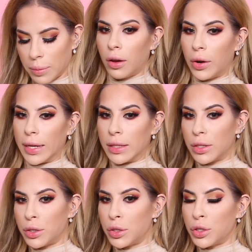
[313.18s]
All right,
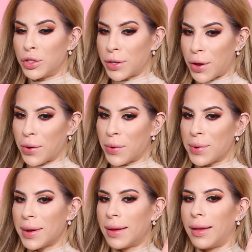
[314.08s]
so
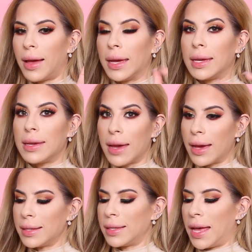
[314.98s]
I
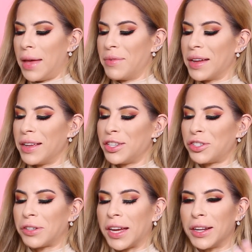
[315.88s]
guess I'm gonna
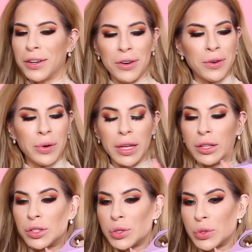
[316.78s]
try to go
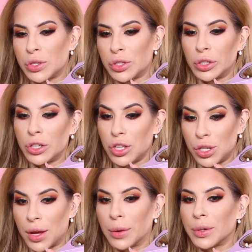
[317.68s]
into
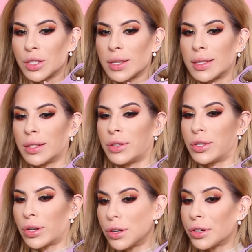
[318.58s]
Search now, which is the
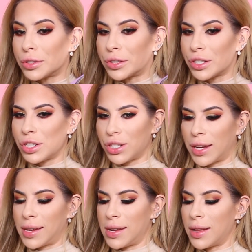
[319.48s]
darker
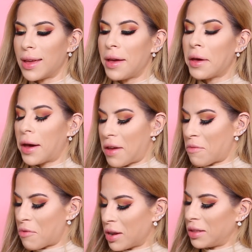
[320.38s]
shade.
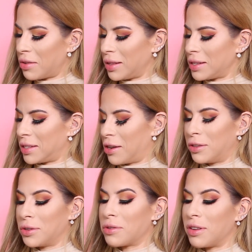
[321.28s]
I'm really scared
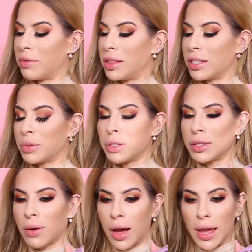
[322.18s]
to go in with this one,
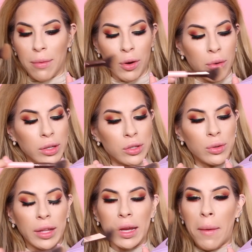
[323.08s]
so I am going to
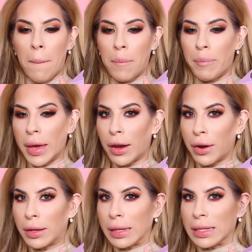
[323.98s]
like
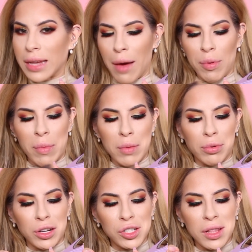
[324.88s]
barely tap my
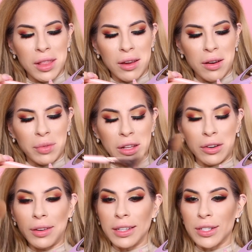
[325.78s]
brush in there. I'm
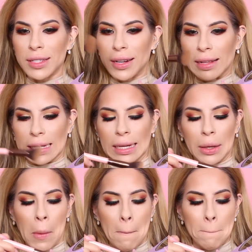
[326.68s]
literally just gonna
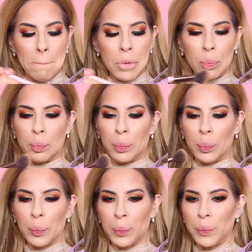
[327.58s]
like
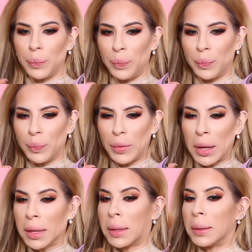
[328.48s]
boop,
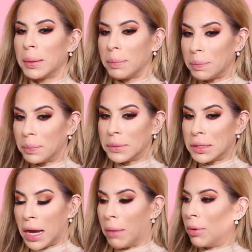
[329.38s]

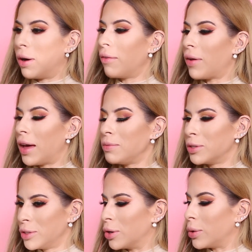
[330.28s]
tap off. I'm
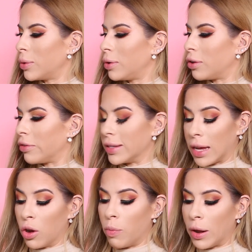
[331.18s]
so nervous.
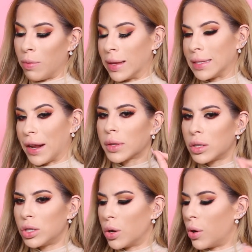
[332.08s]
I hope I don't mess it up.
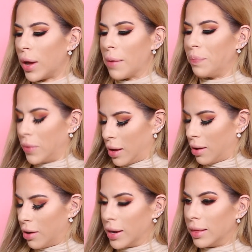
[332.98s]
So okay,
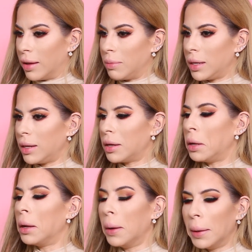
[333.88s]
all right, let me,
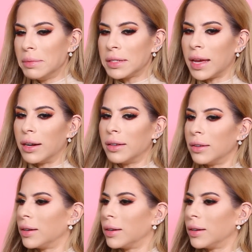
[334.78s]
oh, I'm scared.